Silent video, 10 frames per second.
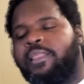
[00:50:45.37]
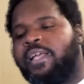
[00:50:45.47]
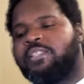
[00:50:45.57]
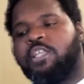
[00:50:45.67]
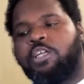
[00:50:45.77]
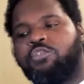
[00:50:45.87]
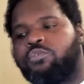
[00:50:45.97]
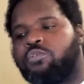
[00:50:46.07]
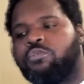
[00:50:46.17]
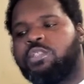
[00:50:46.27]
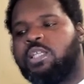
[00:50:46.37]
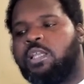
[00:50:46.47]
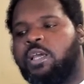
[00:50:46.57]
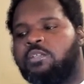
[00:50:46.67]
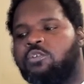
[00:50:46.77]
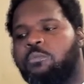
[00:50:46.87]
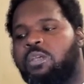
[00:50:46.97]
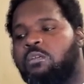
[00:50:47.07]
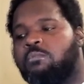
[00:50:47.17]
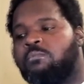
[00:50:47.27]
That's not true, Sundiata told
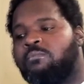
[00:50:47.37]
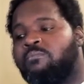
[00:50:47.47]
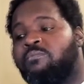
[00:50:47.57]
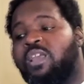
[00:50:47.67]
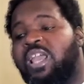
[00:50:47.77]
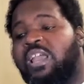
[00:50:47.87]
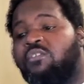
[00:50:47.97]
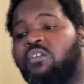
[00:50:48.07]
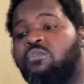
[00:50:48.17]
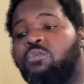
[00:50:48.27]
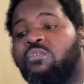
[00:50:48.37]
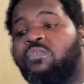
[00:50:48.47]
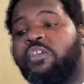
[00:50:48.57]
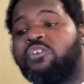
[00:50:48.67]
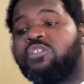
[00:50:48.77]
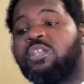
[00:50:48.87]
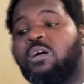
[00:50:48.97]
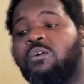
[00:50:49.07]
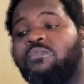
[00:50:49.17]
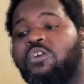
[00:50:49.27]
me. Even if you defend
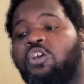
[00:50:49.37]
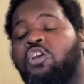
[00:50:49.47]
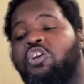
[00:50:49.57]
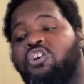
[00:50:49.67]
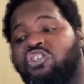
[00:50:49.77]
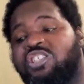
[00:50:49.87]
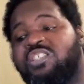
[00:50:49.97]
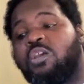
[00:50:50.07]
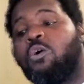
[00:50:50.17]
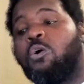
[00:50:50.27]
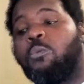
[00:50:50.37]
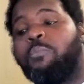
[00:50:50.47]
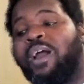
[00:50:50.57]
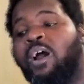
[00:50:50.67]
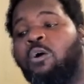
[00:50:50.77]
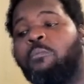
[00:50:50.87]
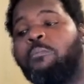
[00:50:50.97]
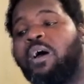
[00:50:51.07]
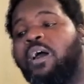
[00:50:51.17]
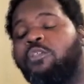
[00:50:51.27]
yourself, you're still
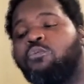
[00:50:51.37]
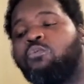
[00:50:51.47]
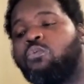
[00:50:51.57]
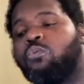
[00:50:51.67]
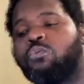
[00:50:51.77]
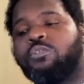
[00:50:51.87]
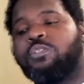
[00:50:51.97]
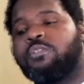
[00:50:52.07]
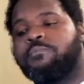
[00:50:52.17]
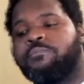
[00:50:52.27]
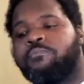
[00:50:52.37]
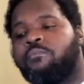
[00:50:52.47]
bound by the rules.